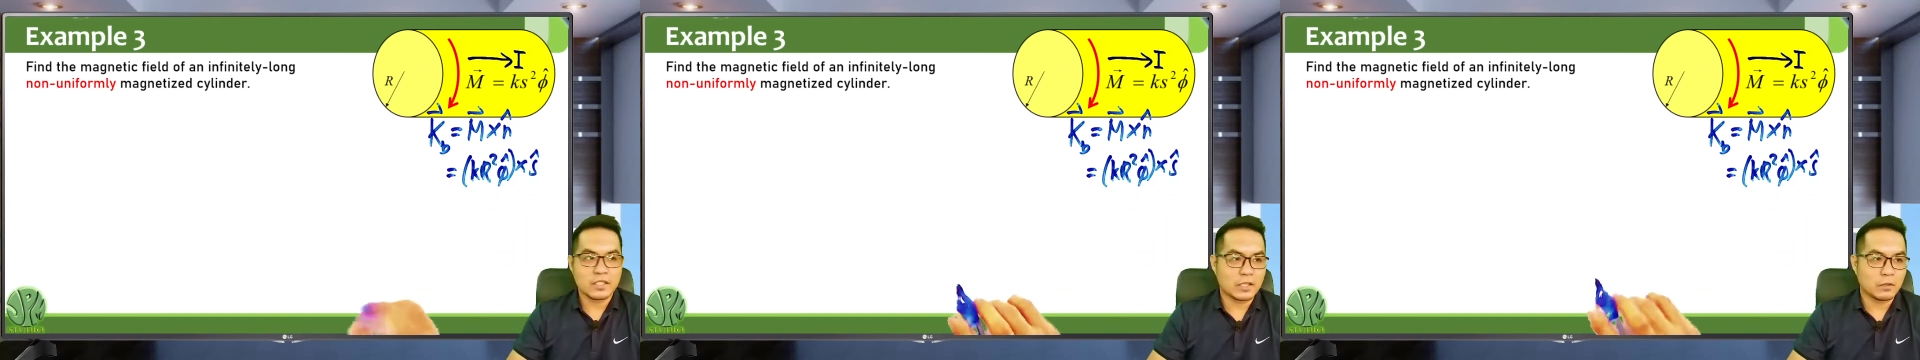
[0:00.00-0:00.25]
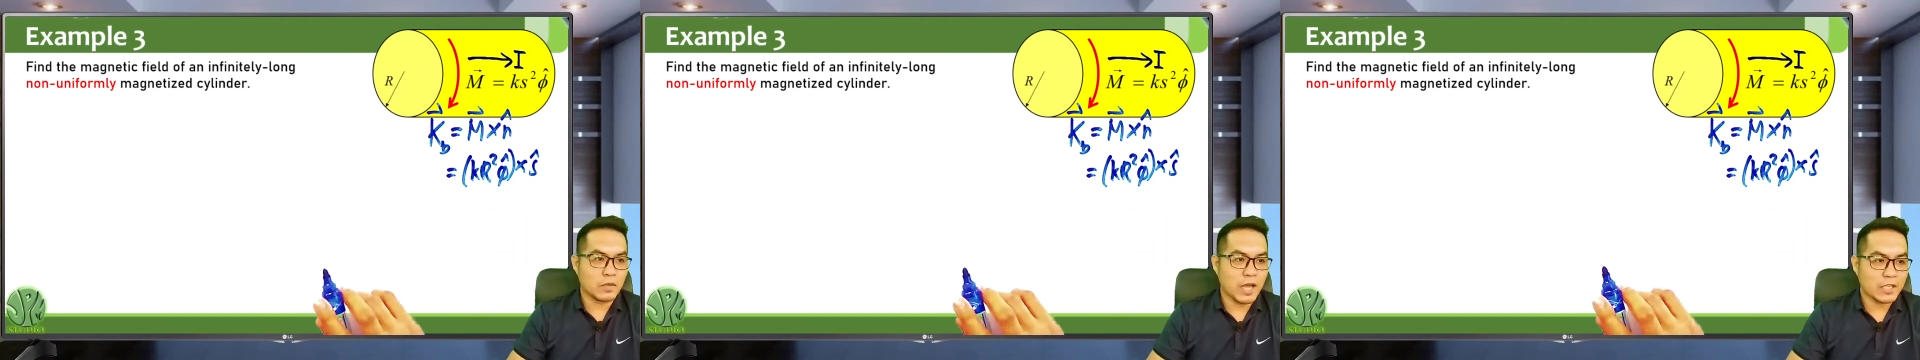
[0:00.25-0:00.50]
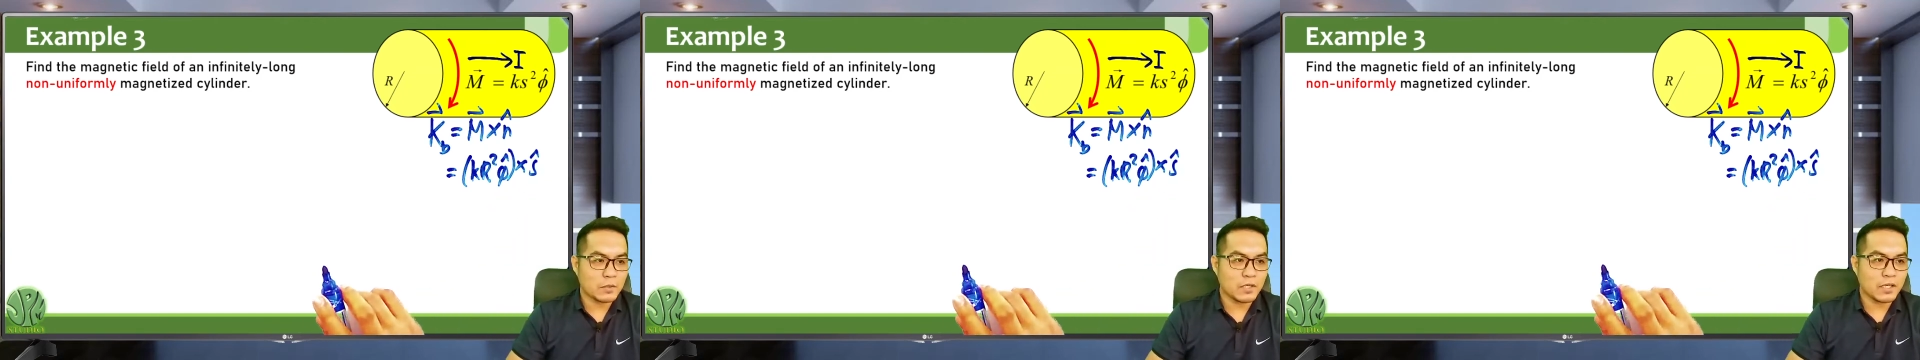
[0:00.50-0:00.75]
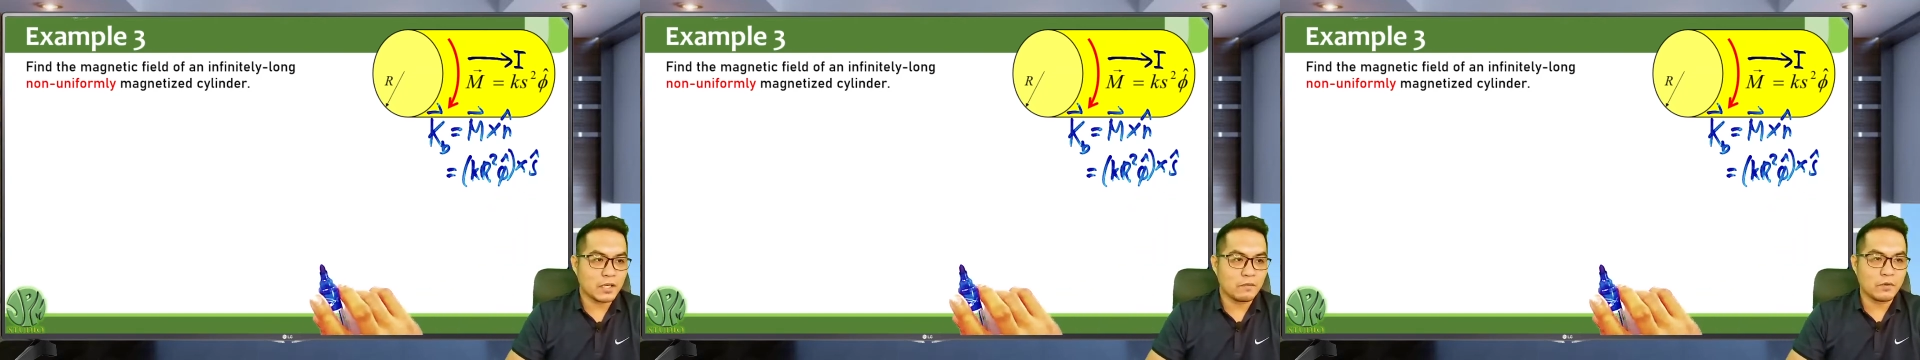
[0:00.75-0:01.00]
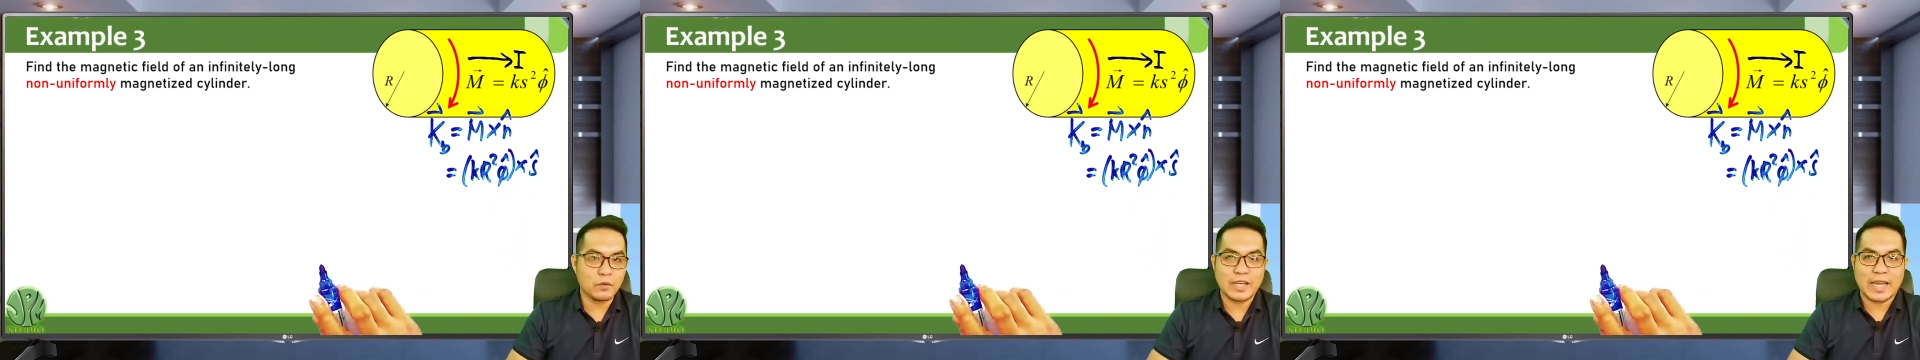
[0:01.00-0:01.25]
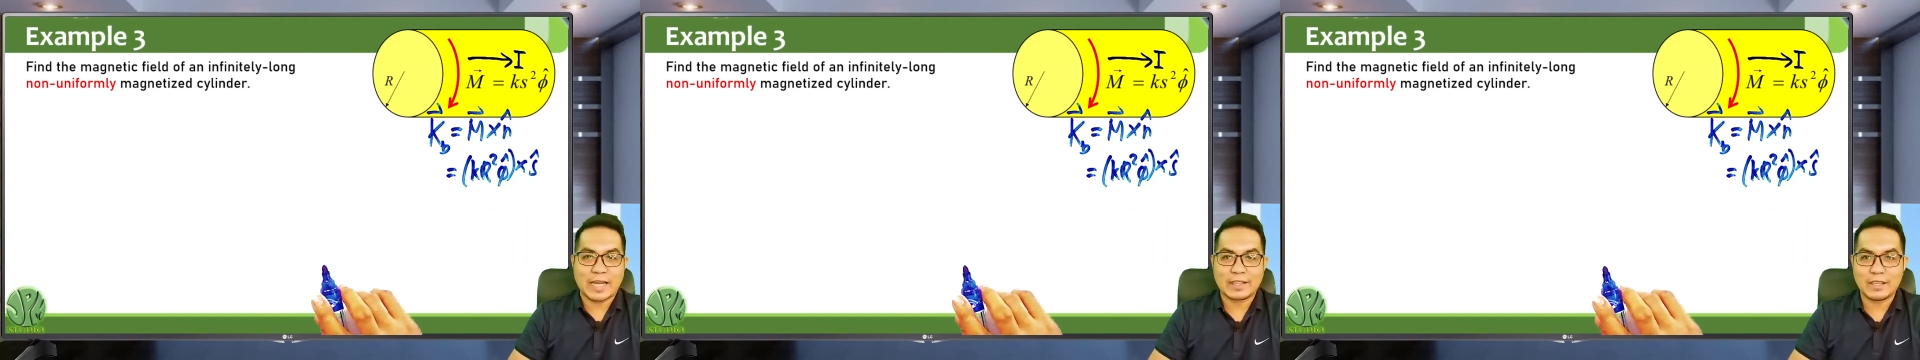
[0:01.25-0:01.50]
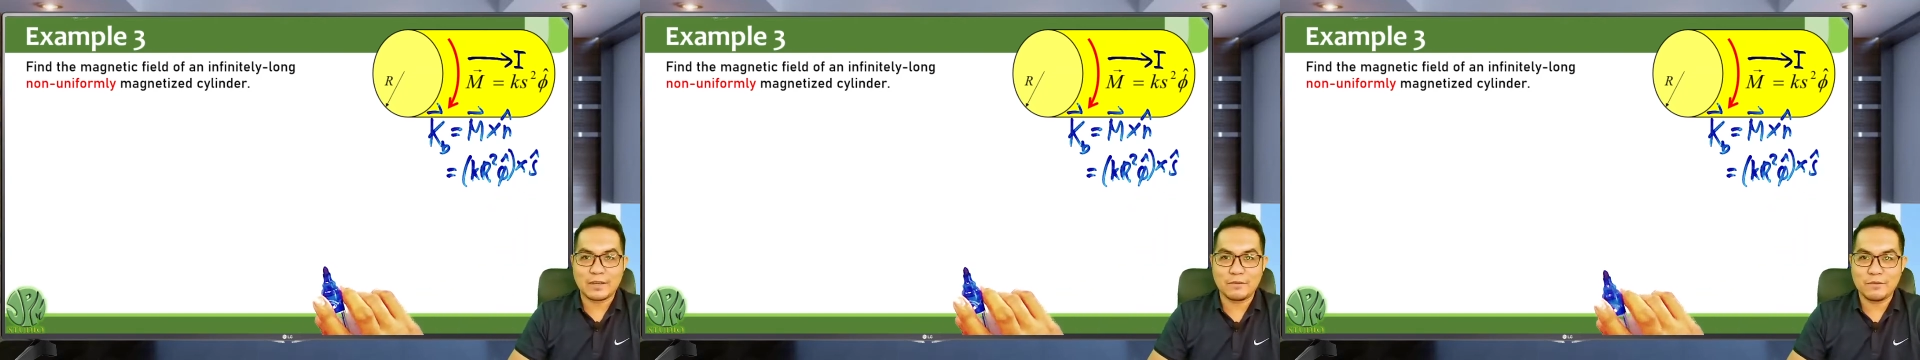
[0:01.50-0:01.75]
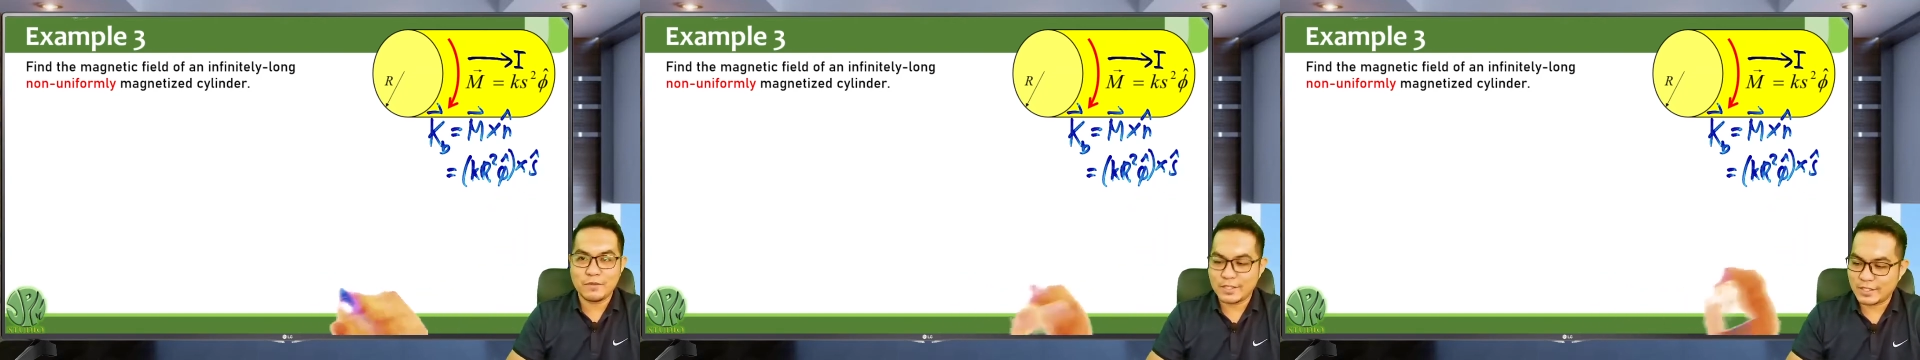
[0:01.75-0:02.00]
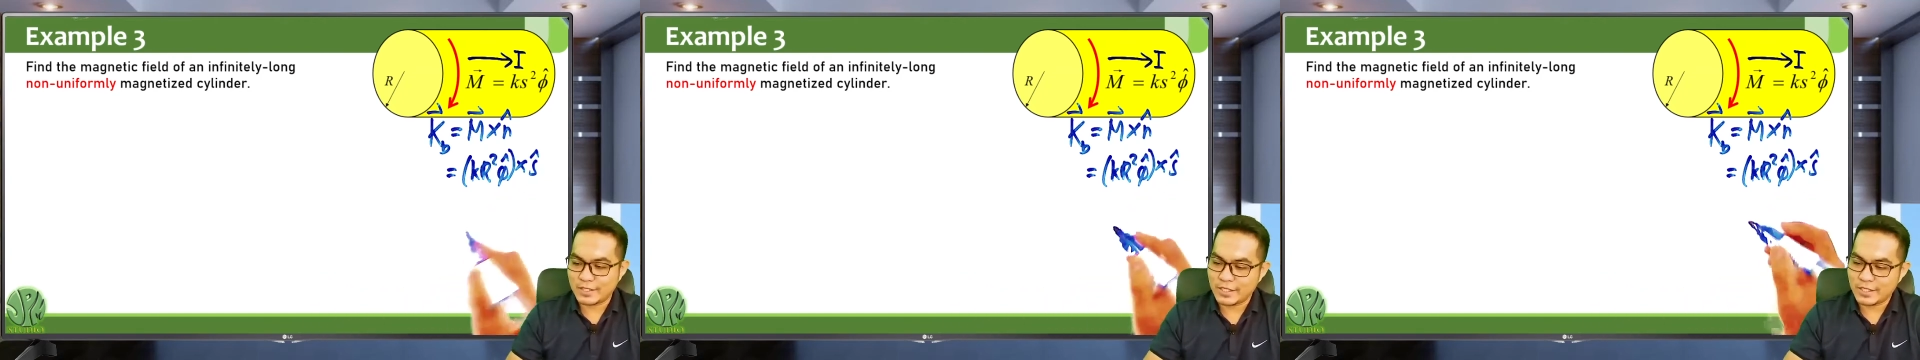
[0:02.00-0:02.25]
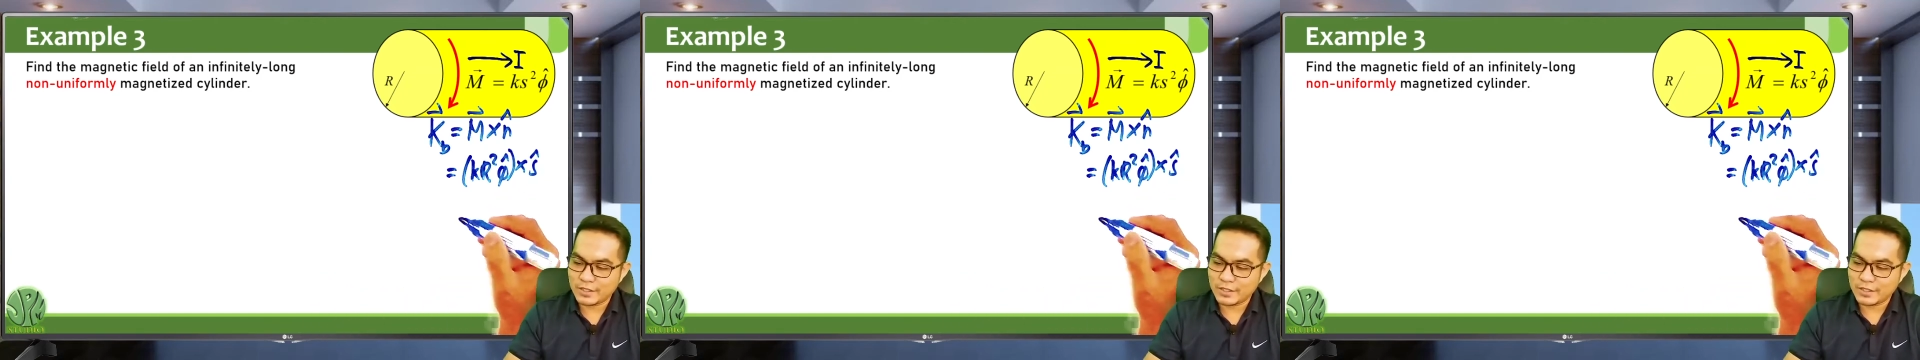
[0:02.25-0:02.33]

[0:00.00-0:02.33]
that will actually give you negative Z.